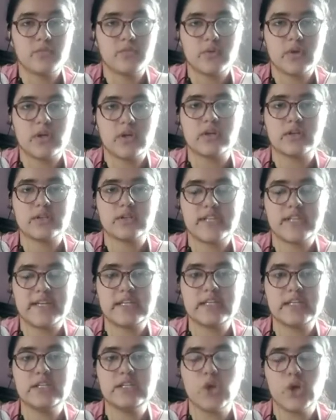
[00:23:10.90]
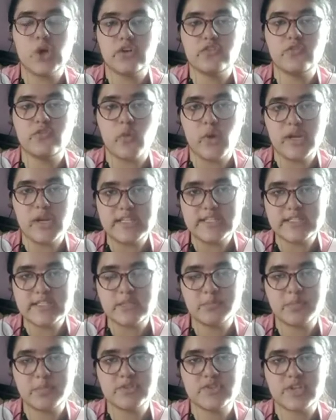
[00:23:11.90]
uh, did a lot of violence
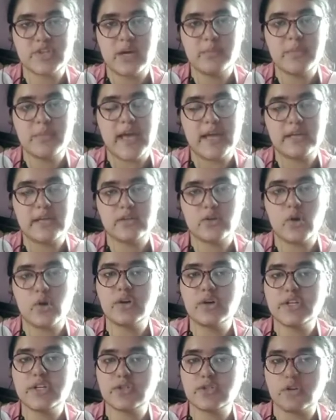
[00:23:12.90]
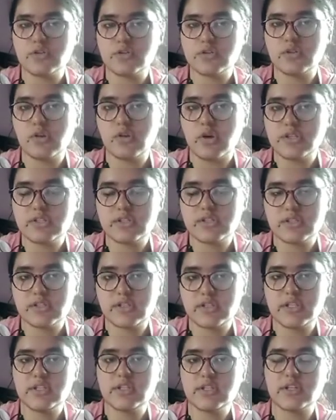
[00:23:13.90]
in Punjab and Congress also
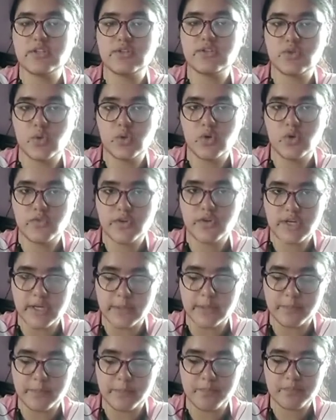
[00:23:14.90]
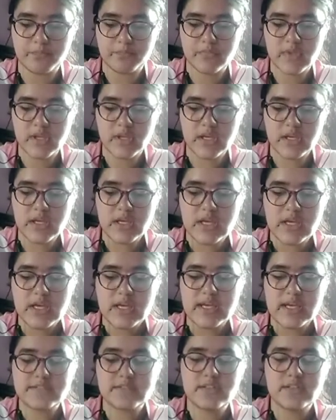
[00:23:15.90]
lost their control over him.
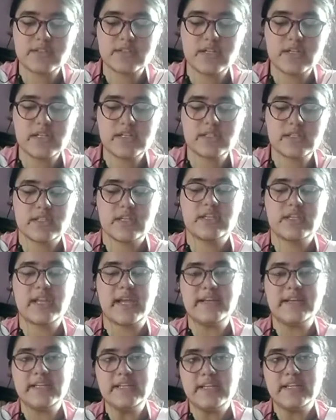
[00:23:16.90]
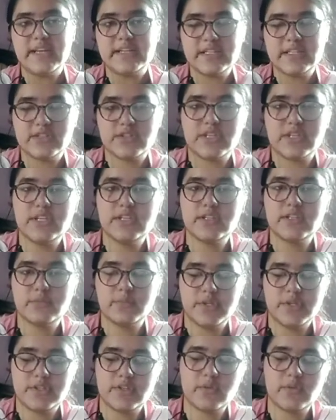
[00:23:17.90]
As a result, in 1983, the
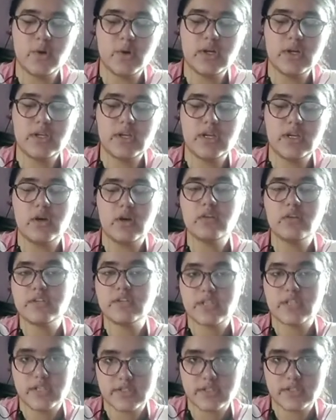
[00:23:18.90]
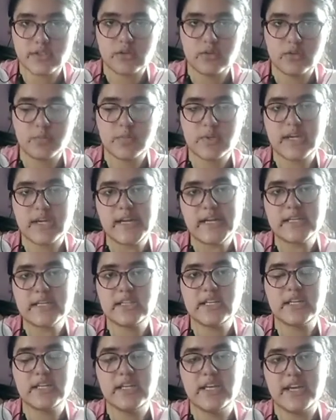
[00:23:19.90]
Bhindranwale, along with his group, killed
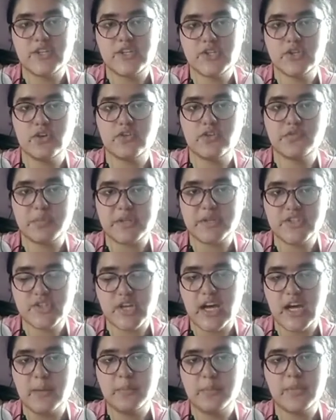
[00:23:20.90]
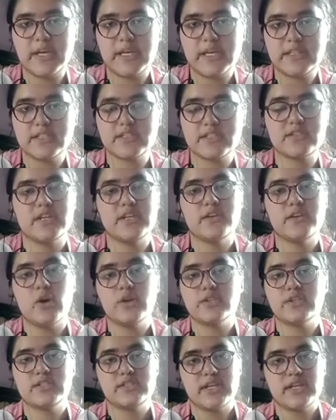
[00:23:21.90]
the DIG of Punjab in the stair,
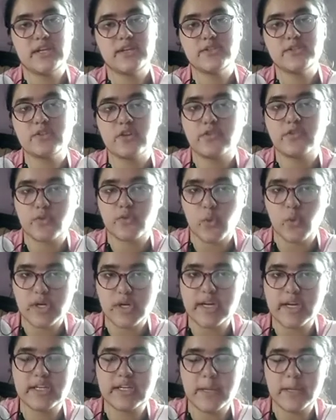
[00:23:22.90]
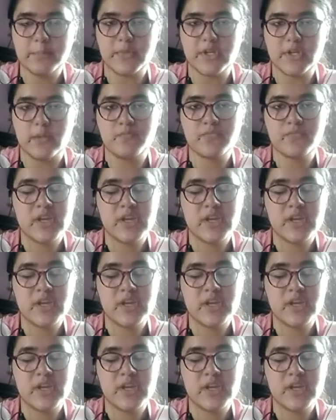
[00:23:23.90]
on the stairs of Golden Temple,